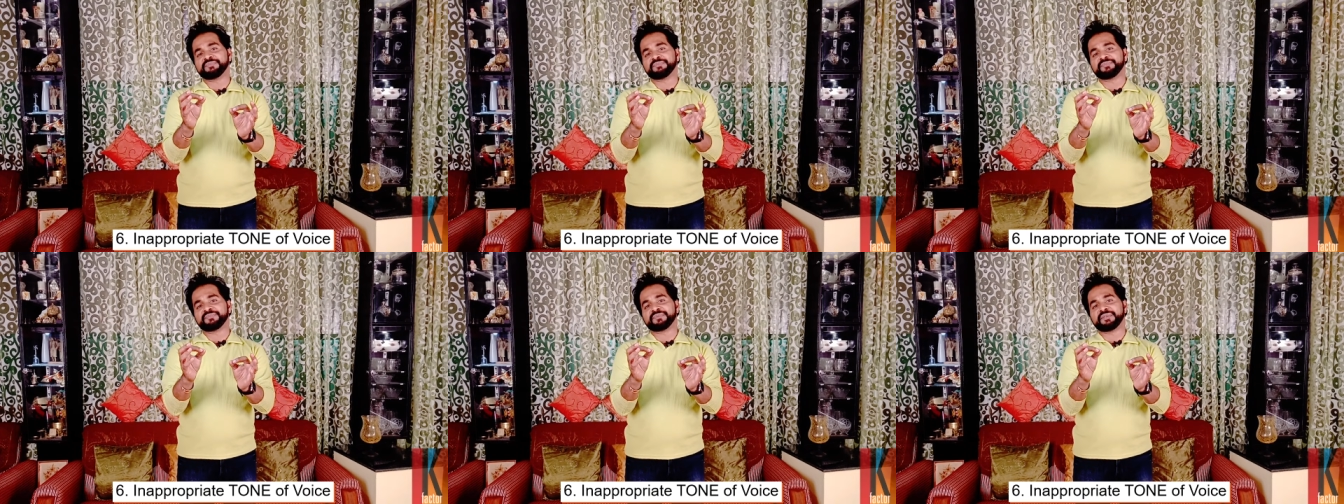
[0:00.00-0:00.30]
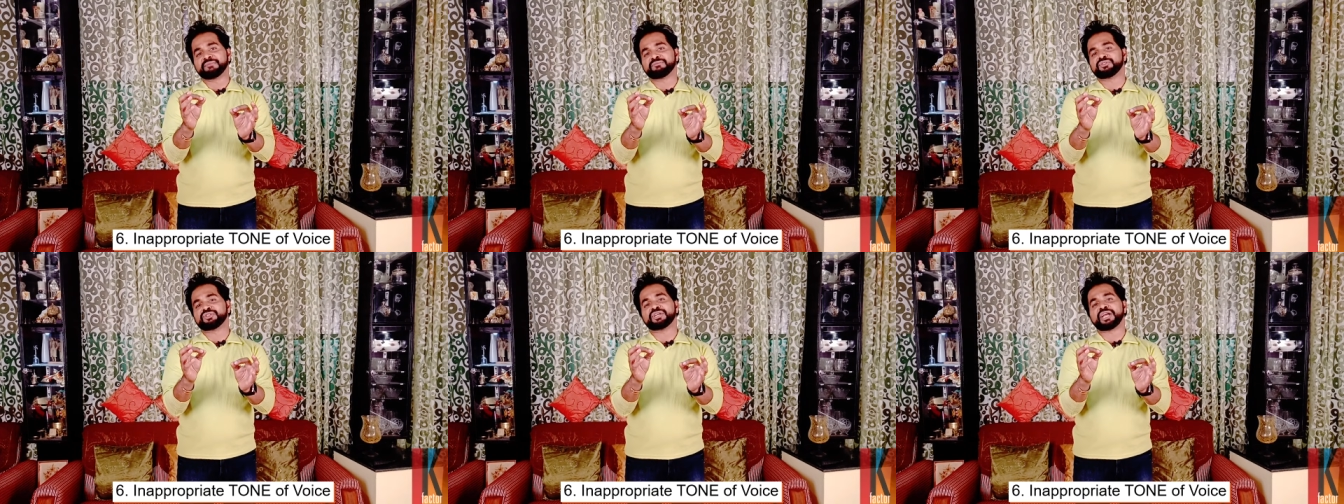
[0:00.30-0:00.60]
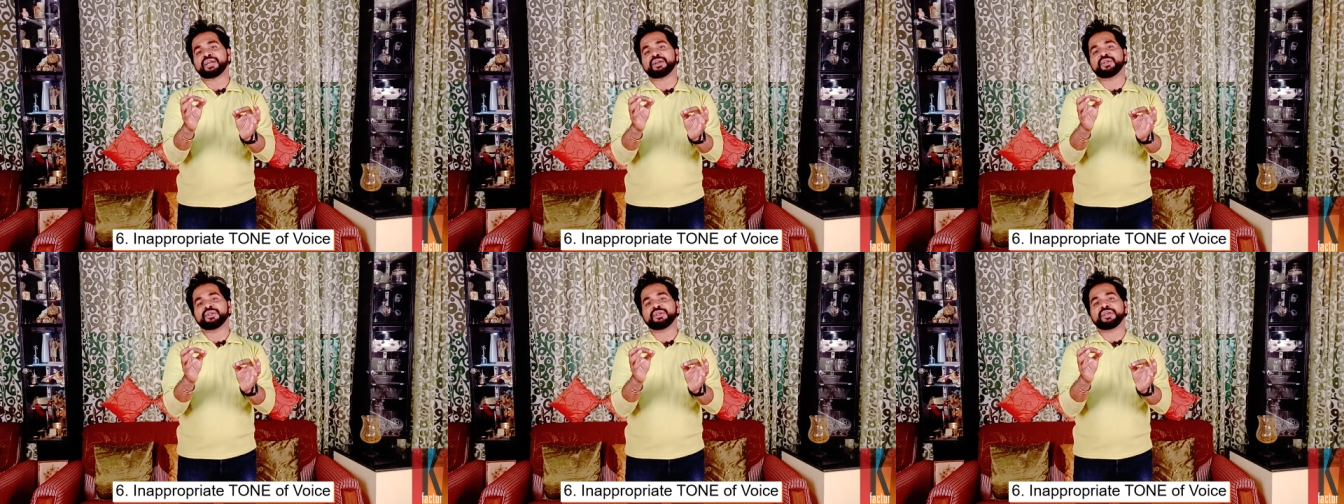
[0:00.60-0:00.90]
I'm
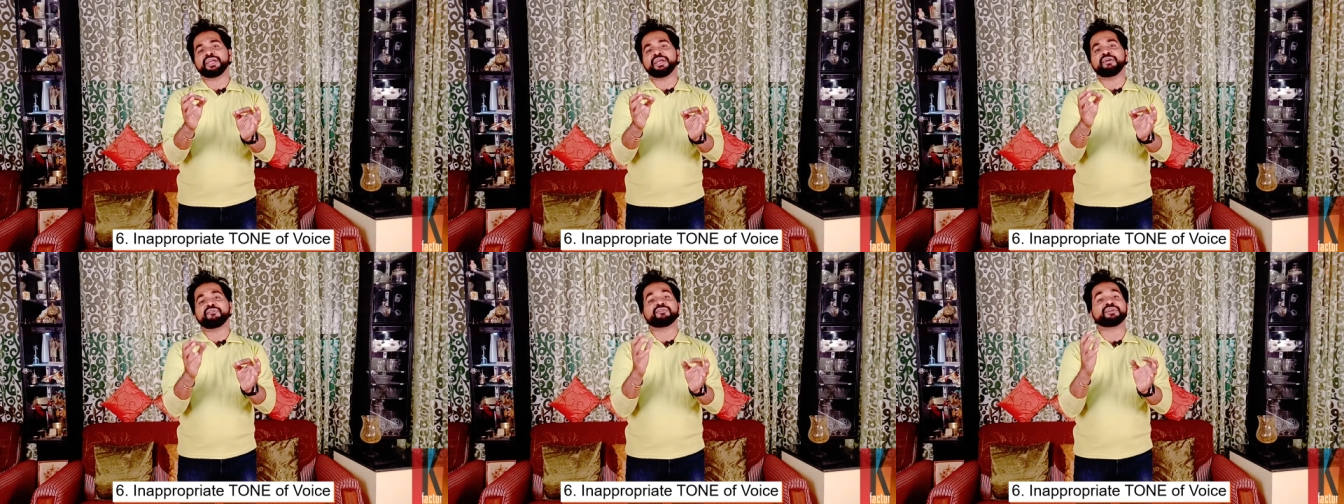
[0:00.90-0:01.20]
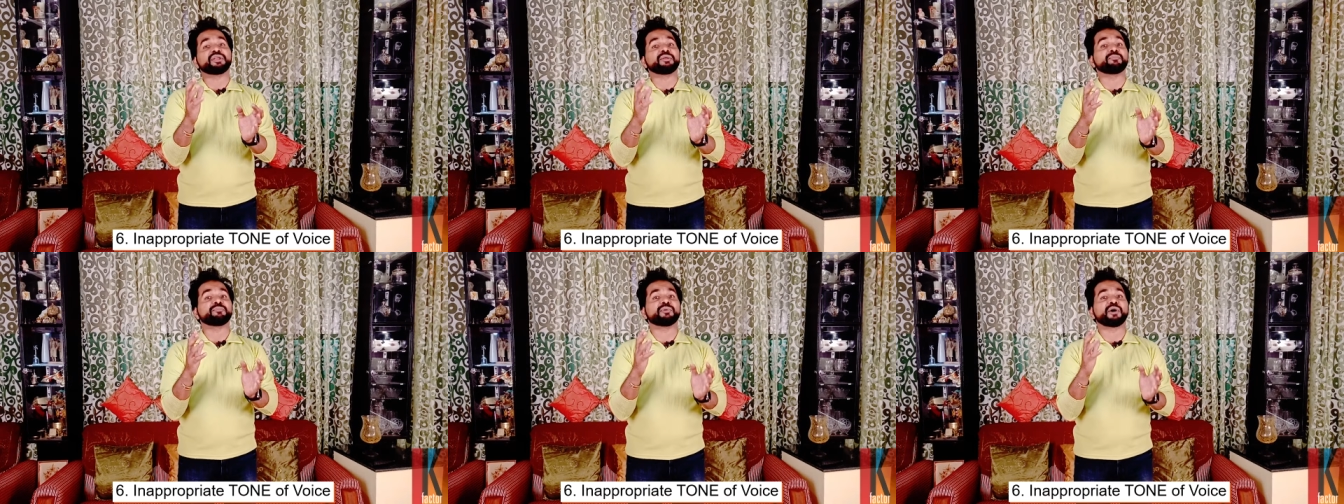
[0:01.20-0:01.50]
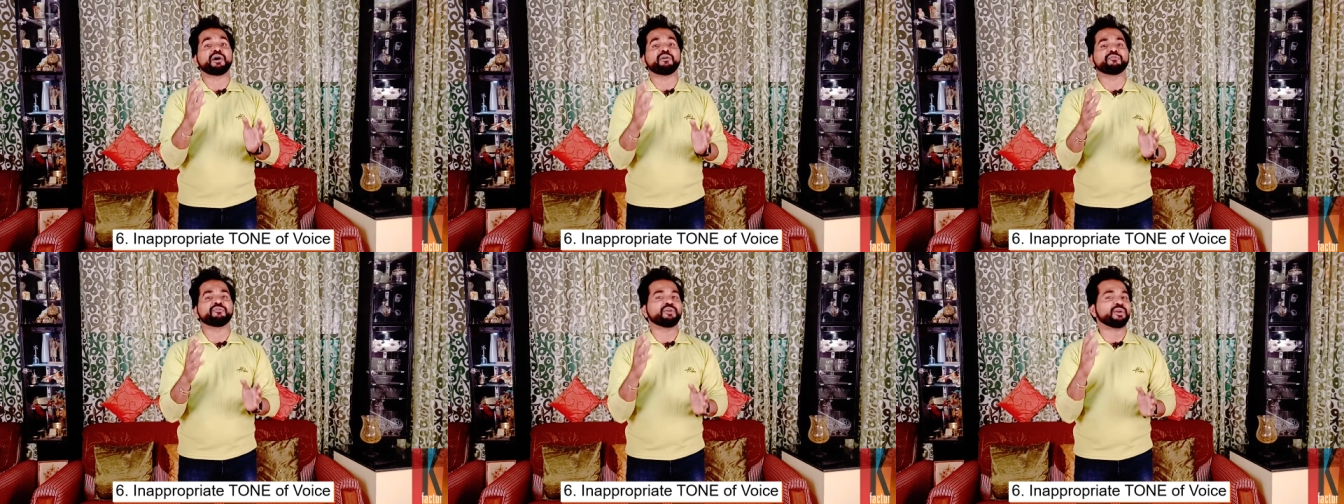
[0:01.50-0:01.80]
sharing very
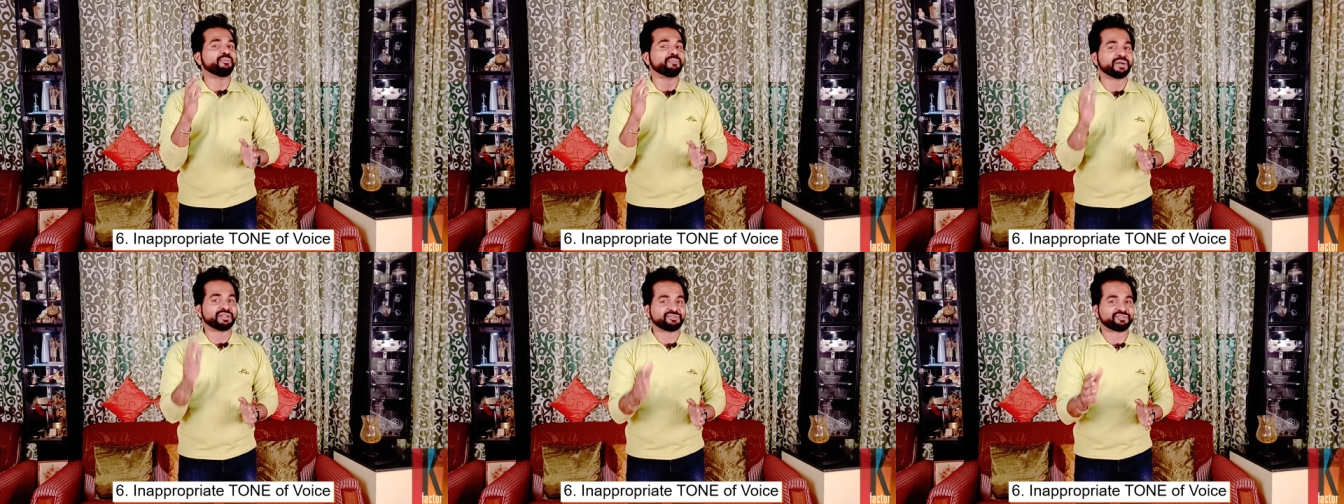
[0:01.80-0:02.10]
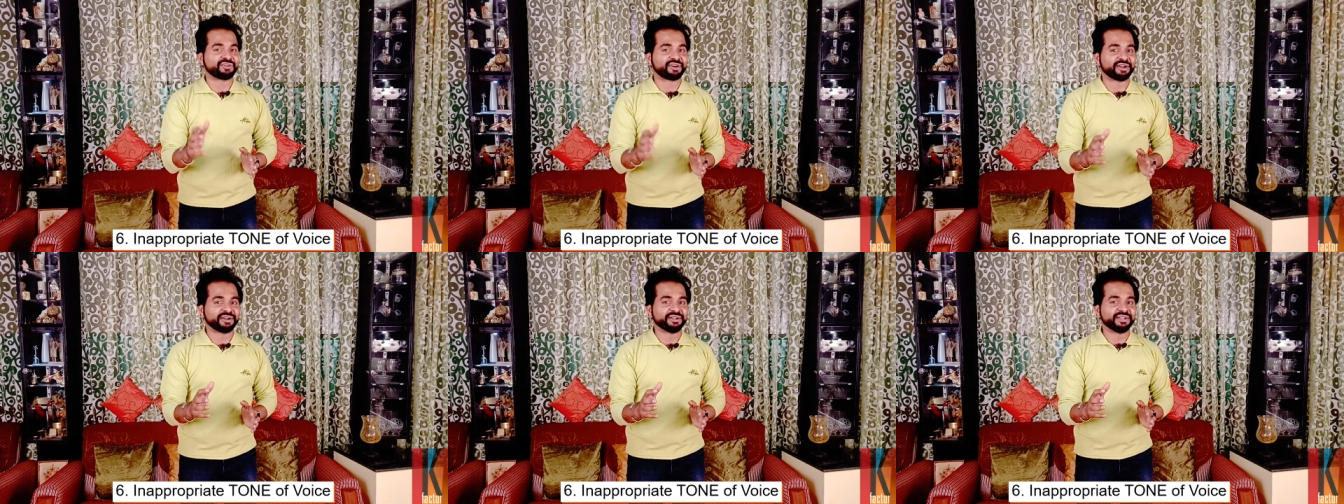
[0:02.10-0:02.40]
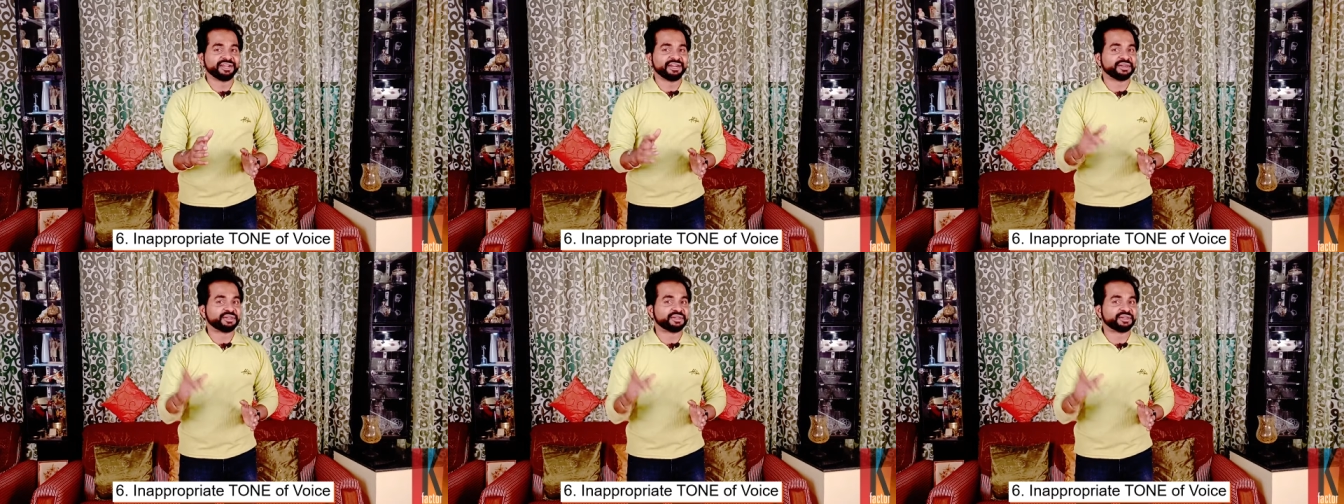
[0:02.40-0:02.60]
powerful mantra.